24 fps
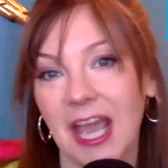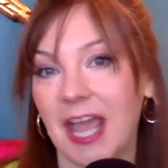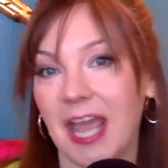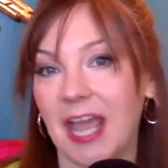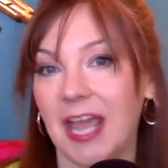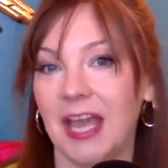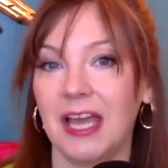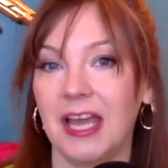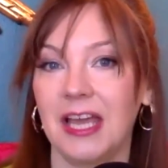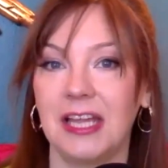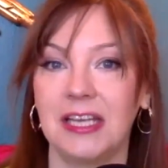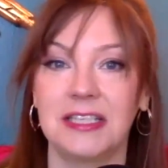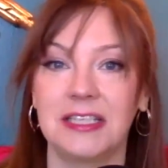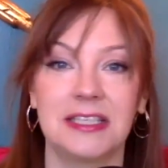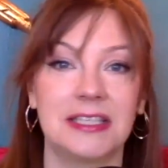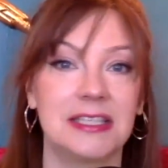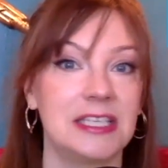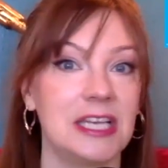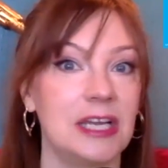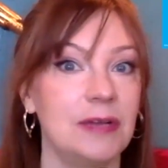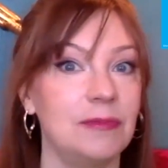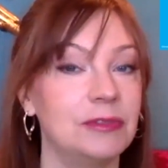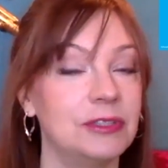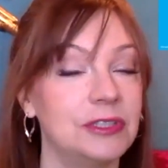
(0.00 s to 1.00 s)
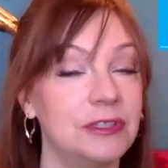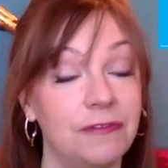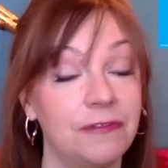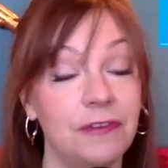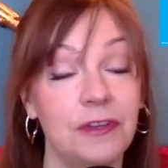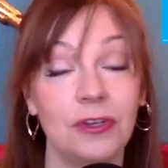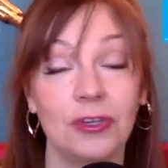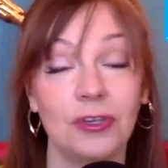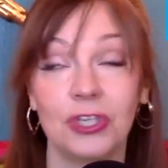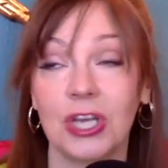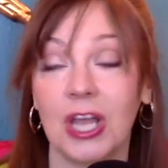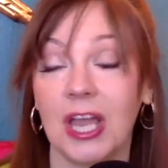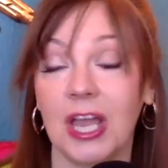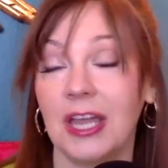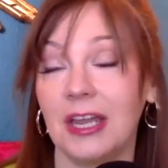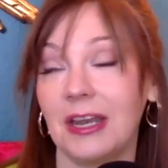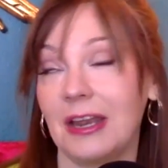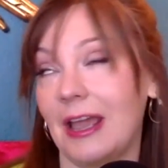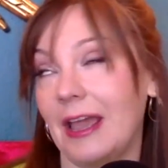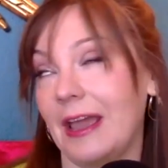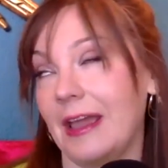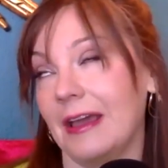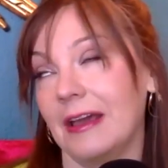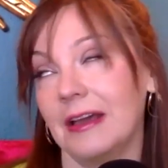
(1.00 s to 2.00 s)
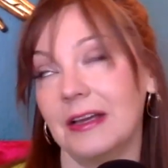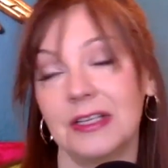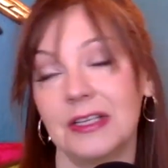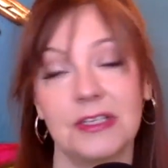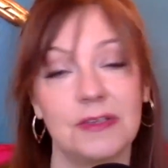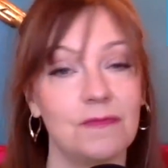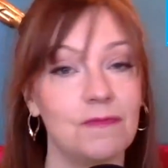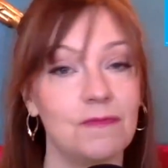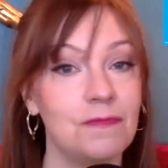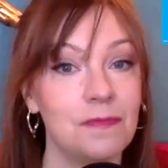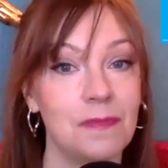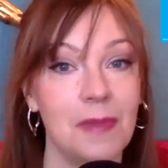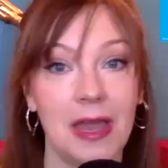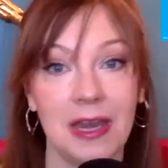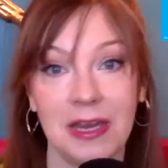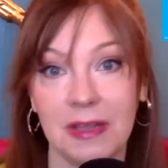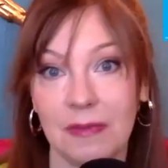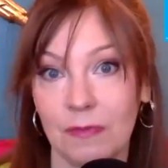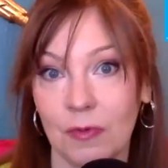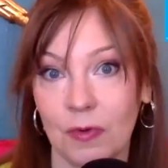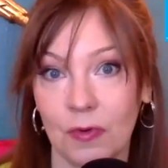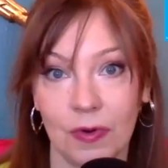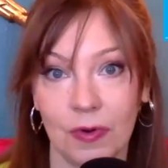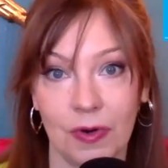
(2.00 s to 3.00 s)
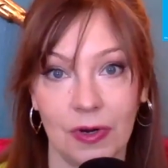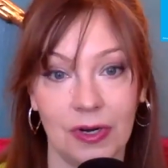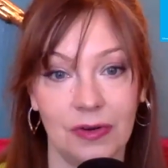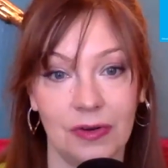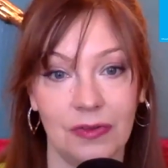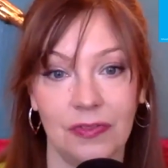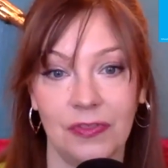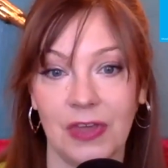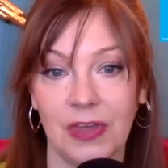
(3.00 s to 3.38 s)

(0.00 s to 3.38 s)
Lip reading: and Stable Diffusion and many more